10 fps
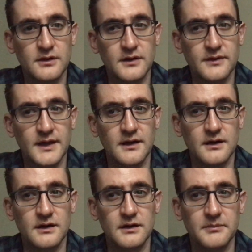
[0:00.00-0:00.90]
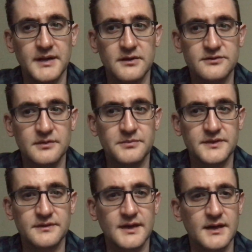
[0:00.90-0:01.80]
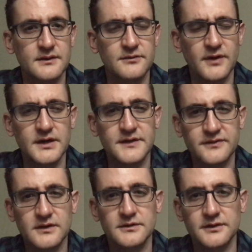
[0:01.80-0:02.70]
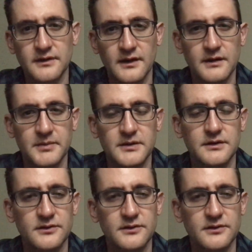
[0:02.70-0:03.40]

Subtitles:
that are about something that's very difficult to talk about,